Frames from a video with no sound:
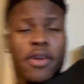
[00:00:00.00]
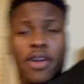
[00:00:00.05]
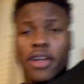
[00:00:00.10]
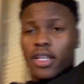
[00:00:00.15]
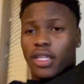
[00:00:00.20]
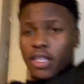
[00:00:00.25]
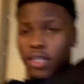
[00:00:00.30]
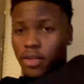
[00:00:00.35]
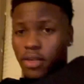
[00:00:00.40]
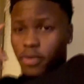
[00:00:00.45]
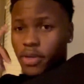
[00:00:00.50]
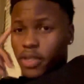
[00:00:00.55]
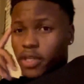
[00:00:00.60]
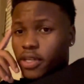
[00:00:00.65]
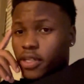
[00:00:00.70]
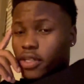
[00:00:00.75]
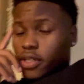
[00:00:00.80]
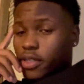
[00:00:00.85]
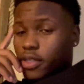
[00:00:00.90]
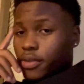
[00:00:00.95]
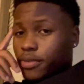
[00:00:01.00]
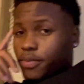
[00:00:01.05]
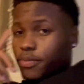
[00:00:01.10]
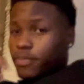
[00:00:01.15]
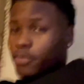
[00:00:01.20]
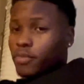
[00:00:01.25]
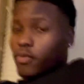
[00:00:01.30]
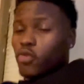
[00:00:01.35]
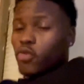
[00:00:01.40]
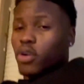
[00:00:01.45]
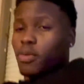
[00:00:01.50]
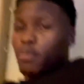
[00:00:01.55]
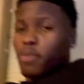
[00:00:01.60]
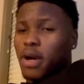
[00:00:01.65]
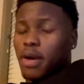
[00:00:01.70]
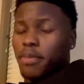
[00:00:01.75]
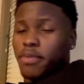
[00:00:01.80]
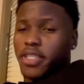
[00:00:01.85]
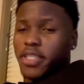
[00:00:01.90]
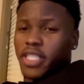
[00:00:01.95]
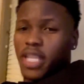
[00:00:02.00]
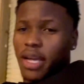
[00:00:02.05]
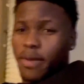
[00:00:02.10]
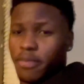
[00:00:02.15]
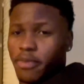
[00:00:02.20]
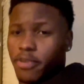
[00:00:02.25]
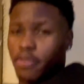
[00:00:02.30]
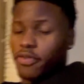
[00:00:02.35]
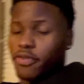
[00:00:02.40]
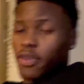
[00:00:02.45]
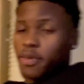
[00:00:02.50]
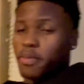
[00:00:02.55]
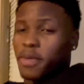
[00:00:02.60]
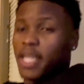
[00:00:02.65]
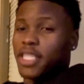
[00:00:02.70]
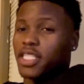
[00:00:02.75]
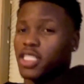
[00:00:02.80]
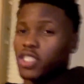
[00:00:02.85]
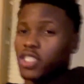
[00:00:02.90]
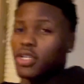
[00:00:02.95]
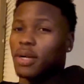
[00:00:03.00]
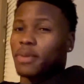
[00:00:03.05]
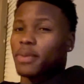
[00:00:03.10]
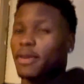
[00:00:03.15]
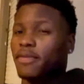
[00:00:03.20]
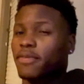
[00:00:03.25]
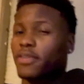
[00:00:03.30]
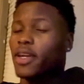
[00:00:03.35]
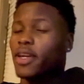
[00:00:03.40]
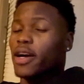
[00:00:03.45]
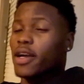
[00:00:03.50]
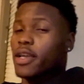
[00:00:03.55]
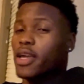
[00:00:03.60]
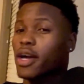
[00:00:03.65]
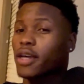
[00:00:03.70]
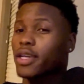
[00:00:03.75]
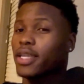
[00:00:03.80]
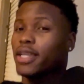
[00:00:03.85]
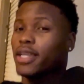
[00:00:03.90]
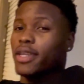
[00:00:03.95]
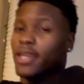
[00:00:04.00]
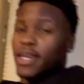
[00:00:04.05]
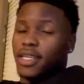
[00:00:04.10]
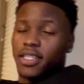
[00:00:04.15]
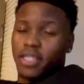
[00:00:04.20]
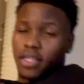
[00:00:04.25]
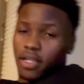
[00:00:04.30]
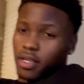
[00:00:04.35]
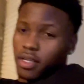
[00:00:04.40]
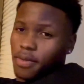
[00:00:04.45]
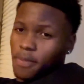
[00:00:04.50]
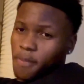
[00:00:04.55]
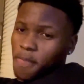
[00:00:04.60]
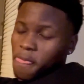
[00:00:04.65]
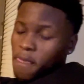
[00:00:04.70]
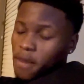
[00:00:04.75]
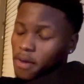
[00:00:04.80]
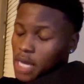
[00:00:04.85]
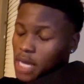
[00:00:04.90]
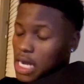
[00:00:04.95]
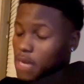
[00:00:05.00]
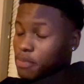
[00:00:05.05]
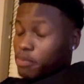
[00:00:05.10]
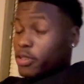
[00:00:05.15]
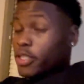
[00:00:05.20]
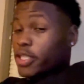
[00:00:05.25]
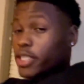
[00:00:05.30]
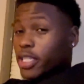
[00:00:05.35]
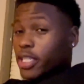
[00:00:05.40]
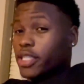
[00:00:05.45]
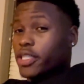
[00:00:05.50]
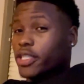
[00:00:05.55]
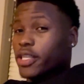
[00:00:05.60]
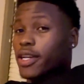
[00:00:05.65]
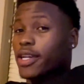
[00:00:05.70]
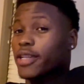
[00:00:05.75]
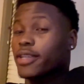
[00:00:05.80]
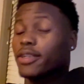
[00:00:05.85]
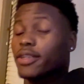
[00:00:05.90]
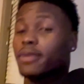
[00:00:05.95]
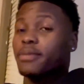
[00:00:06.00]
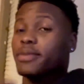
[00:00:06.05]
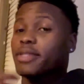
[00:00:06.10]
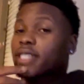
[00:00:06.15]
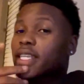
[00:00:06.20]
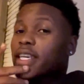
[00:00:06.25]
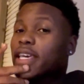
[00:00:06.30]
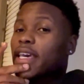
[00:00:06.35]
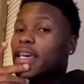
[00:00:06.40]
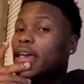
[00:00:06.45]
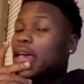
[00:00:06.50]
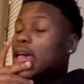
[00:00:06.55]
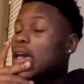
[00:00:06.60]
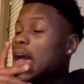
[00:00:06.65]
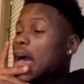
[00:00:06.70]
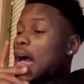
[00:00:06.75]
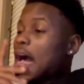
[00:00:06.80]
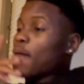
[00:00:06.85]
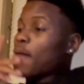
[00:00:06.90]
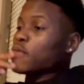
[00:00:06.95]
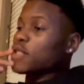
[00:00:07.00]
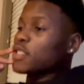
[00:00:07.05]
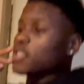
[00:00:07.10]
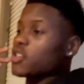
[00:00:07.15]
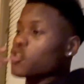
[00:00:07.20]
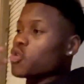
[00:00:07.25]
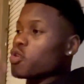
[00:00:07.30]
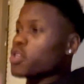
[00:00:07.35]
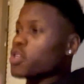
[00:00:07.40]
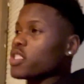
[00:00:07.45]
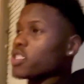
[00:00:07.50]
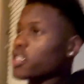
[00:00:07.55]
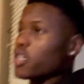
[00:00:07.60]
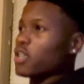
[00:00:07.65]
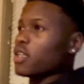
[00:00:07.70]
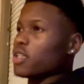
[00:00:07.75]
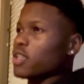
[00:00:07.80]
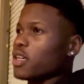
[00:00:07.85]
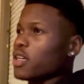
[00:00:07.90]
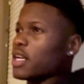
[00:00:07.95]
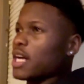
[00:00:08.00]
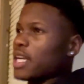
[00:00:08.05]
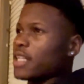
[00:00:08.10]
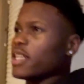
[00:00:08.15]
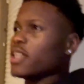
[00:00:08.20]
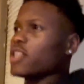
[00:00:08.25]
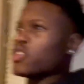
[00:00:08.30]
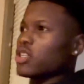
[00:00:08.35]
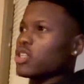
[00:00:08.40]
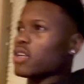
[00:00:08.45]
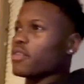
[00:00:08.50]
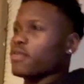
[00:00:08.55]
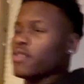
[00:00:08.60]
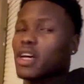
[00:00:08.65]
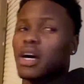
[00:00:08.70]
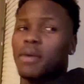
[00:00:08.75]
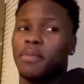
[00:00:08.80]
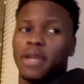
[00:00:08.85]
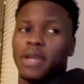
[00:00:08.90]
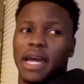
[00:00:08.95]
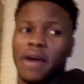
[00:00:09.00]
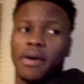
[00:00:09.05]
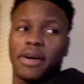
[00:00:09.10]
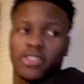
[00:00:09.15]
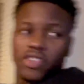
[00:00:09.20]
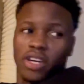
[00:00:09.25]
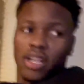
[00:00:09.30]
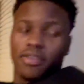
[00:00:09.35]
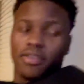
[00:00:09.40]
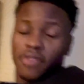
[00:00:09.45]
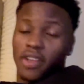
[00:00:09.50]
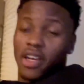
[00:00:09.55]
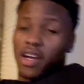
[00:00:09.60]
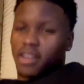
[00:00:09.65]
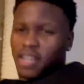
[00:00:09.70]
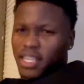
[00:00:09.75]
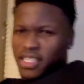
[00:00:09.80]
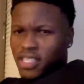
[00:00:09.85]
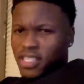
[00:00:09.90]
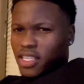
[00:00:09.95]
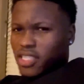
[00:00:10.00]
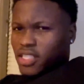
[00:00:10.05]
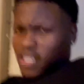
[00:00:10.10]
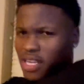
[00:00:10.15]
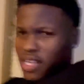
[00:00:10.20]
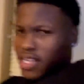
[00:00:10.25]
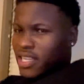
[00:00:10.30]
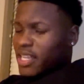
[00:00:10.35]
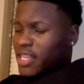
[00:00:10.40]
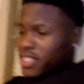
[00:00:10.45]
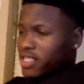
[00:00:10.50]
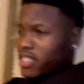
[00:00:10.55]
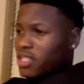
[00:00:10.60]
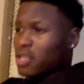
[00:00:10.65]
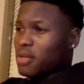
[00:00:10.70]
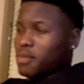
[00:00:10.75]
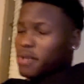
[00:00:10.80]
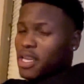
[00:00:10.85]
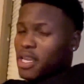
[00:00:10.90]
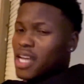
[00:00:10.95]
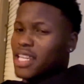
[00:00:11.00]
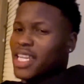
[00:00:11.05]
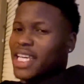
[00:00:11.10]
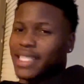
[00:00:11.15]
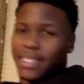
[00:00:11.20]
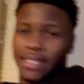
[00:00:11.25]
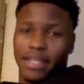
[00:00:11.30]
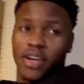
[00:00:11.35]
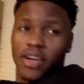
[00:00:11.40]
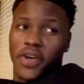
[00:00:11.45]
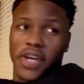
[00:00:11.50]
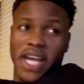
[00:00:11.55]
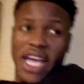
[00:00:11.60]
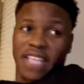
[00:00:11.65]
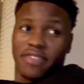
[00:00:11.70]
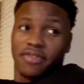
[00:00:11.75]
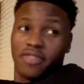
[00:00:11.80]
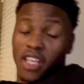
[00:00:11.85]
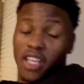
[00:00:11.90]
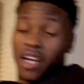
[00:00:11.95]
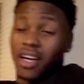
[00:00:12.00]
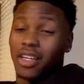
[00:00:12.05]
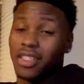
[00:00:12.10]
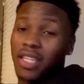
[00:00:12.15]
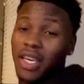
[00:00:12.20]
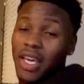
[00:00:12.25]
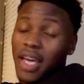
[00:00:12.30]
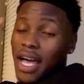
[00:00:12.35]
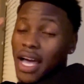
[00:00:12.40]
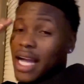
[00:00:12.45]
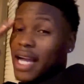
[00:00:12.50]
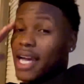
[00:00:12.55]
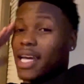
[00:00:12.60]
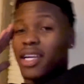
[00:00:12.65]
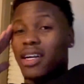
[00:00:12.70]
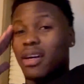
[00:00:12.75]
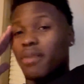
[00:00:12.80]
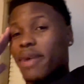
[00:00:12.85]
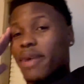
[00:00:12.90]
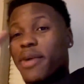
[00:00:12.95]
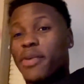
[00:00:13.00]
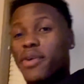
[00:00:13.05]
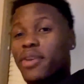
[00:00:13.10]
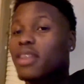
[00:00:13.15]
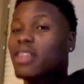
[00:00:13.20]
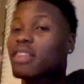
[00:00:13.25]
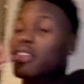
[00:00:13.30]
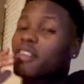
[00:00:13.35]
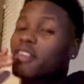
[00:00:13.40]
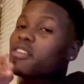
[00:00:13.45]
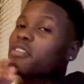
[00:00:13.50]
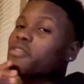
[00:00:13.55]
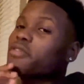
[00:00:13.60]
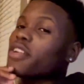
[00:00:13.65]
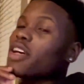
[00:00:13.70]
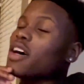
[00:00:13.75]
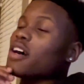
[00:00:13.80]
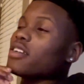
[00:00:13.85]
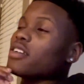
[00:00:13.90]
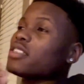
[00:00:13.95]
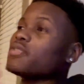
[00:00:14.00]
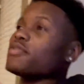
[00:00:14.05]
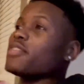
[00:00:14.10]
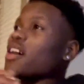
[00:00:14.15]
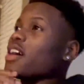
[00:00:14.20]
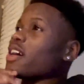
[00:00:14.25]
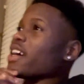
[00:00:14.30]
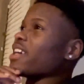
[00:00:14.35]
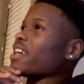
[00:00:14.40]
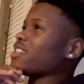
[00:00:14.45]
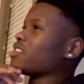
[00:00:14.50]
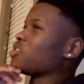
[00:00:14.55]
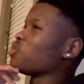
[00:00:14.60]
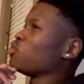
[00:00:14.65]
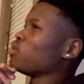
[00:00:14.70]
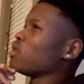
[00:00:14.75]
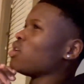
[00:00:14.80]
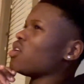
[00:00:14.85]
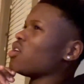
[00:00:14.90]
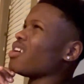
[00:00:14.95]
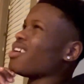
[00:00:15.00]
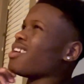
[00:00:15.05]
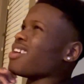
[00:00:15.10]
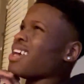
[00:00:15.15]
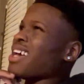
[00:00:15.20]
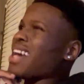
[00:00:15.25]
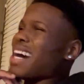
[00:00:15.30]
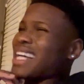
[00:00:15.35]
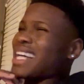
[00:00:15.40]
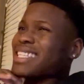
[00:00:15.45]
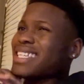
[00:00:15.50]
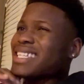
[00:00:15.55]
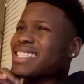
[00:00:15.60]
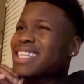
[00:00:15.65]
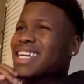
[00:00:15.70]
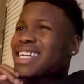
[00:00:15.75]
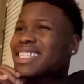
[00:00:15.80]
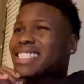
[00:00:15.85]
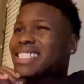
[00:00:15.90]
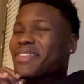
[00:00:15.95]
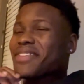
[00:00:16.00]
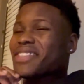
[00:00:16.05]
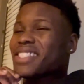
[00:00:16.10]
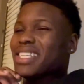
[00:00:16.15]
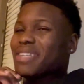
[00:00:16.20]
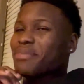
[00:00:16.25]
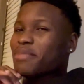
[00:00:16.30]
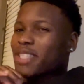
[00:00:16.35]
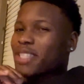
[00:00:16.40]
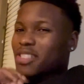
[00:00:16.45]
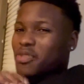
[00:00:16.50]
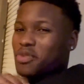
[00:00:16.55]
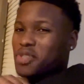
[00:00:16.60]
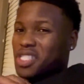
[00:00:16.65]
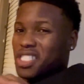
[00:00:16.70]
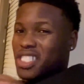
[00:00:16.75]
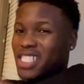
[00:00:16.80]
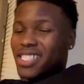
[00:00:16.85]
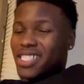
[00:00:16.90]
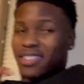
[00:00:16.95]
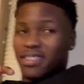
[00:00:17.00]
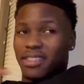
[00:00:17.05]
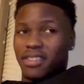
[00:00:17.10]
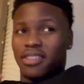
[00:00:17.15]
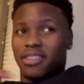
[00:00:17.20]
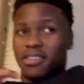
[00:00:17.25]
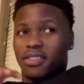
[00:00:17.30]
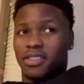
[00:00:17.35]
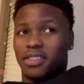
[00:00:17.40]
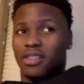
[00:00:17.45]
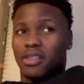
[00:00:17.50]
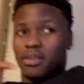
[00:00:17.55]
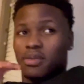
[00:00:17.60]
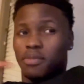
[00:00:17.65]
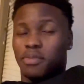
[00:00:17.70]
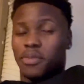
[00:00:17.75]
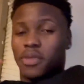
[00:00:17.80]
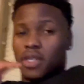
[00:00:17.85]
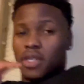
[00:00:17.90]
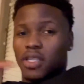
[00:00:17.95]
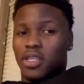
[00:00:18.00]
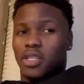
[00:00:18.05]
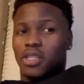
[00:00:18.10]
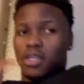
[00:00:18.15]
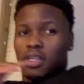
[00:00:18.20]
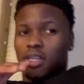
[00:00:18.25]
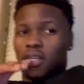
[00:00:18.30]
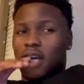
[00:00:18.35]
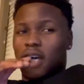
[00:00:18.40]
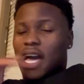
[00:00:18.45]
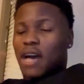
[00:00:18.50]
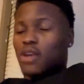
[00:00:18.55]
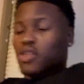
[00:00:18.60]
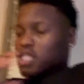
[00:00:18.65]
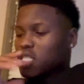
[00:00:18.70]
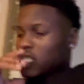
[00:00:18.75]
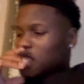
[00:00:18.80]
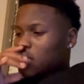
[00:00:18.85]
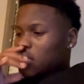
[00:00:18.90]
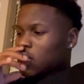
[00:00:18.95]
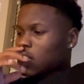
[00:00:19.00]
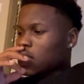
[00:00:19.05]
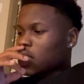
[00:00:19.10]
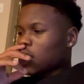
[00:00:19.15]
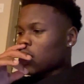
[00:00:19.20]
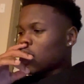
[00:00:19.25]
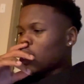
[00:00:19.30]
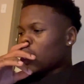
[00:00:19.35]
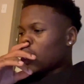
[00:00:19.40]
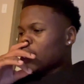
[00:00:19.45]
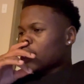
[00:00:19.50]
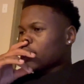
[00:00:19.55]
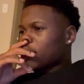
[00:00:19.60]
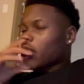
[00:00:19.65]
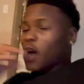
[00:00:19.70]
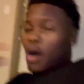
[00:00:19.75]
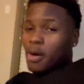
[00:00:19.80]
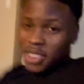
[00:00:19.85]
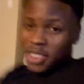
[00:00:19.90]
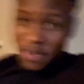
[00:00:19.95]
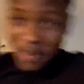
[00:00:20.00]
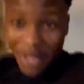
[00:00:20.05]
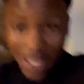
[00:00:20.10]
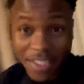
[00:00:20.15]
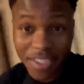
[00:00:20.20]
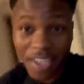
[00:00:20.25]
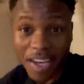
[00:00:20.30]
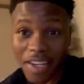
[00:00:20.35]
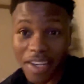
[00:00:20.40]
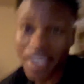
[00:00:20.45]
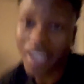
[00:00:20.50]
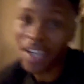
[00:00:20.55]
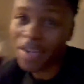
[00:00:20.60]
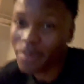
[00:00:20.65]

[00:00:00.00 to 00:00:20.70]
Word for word: earlier. We um went apartment shopping, you feel me? I just dropped that vlog, y'all eating that shit up. I appreciate y'all, you know what I'm saying? I was doing this earlier and I didn't drop the vlog, but now I dropped the vlog and I see that y'all eating that shit up and y'all like the long ass vlogs. I gotta come back with another long vlog. This vlog ain't too long. I think it's like 17 minutes with just the um the house shit. So I was just about to talk to y'all